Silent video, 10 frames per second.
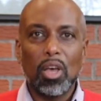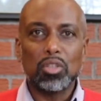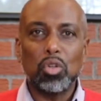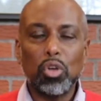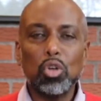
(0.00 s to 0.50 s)

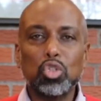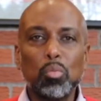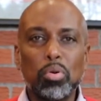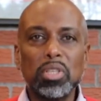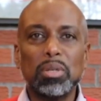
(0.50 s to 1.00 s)
So those
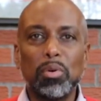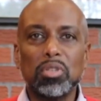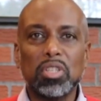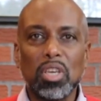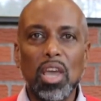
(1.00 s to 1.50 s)
two
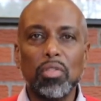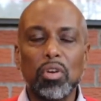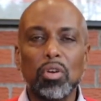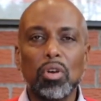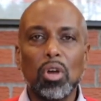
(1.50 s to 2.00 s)
principles
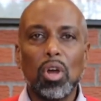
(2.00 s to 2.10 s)
together